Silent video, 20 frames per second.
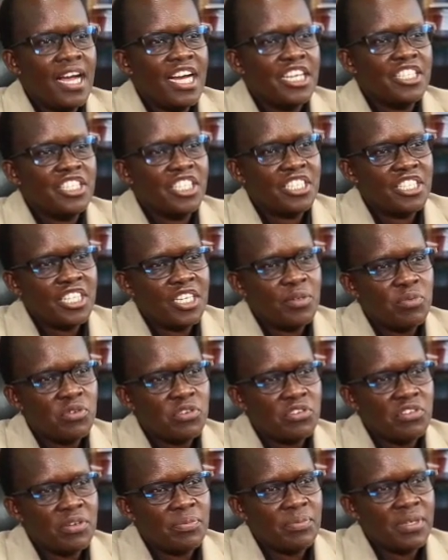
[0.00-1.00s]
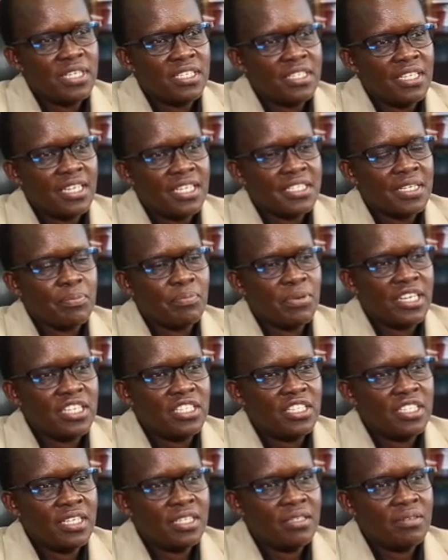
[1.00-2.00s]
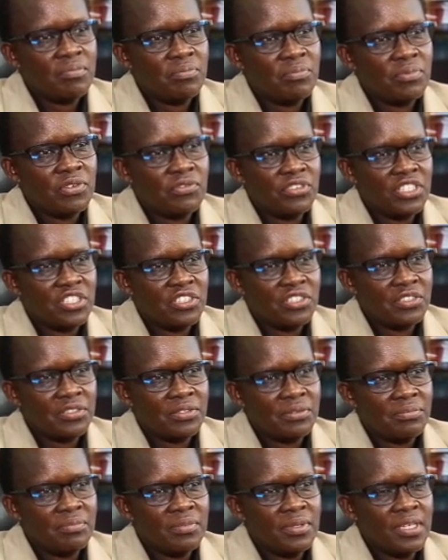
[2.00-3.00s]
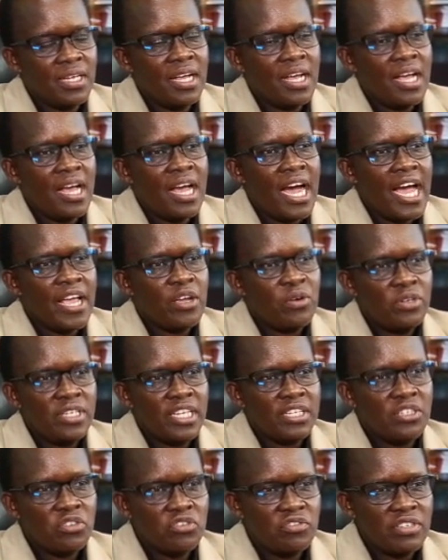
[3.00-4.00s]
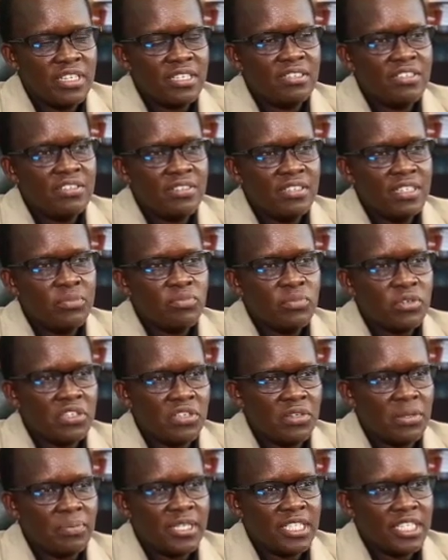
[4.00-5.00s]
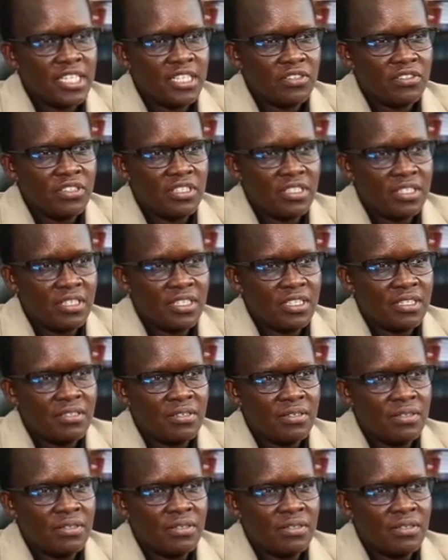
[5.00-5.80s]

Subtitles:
a chartered procurement and supply chain professional. I hold a doctorate degree in procurement and logistics